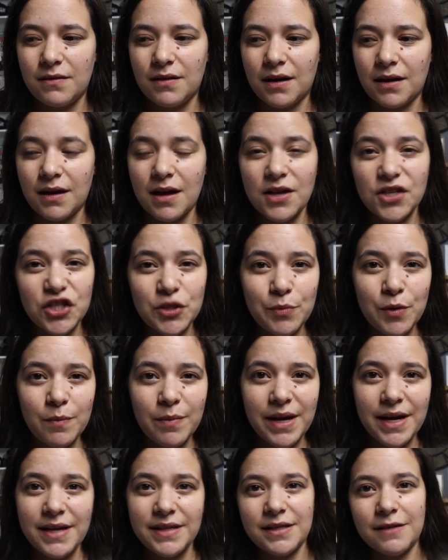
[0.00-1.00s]
a customer
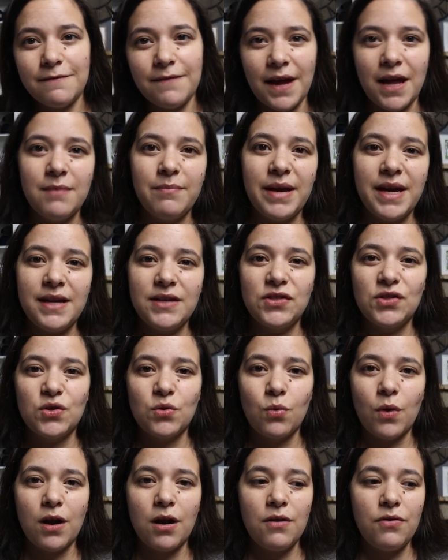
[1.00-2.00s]
base, a fan base
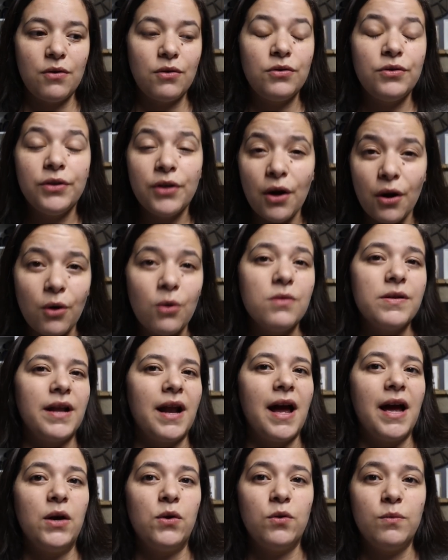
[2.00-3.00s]
to where they'll know
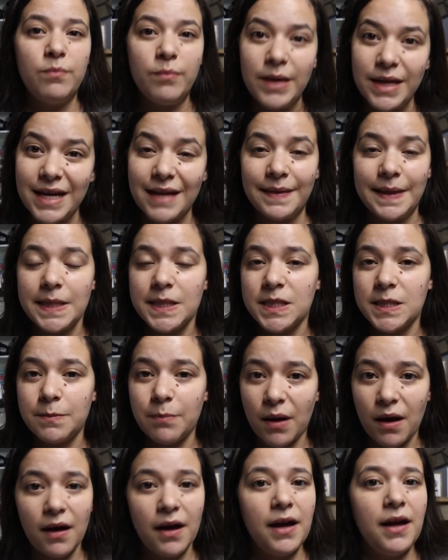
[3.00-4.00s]
that I will be at this
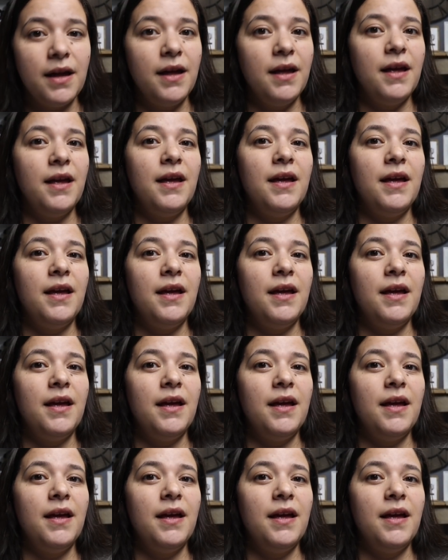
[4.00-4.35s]
spot